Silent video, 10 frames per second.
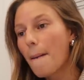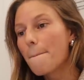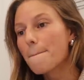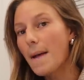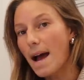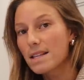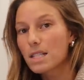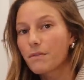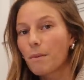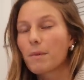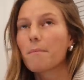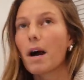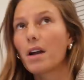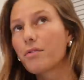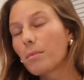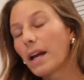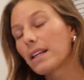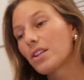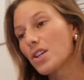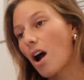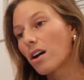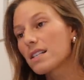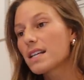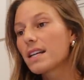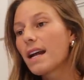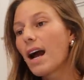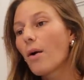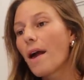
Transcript: mess from the mud from like the dogs in and out.